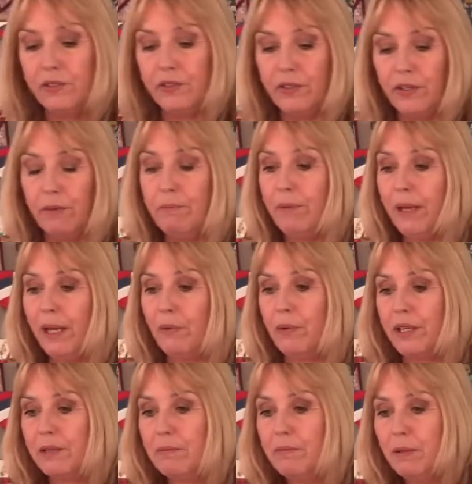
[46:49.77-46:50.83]
So bear
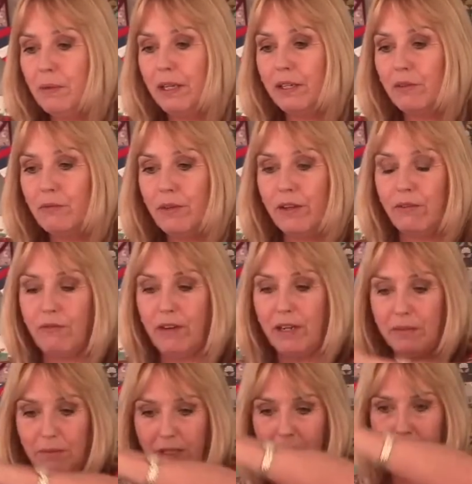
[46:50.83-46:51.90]
with me while I
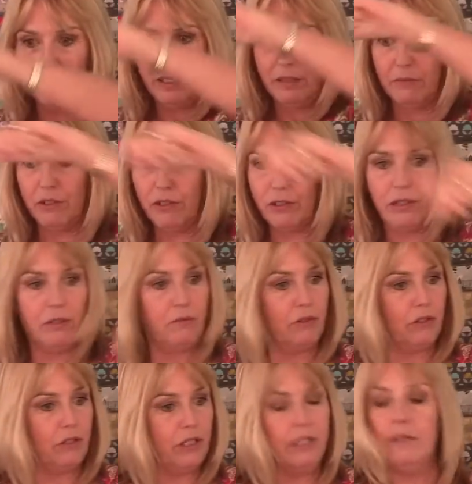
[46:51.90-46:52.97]
rethread my, my sewing
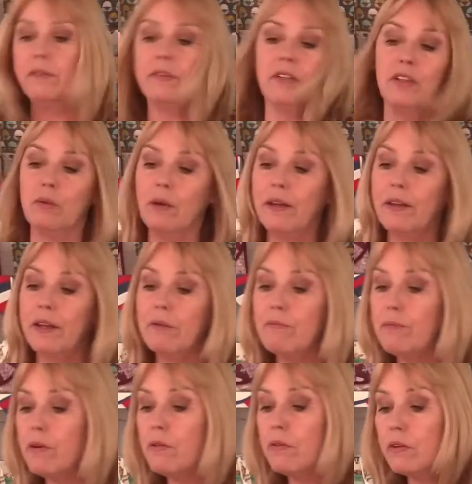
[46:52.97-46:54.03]
machine. Don't know why that
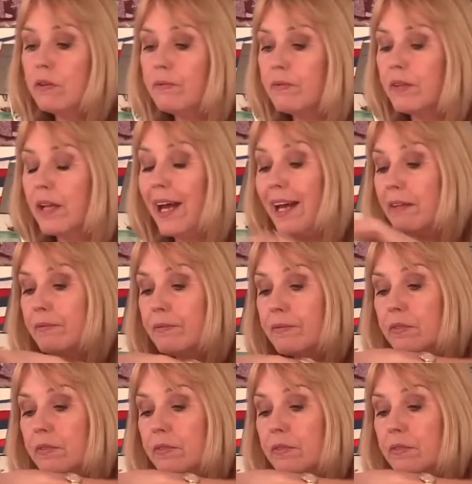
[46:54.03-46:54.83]
broke. Ah,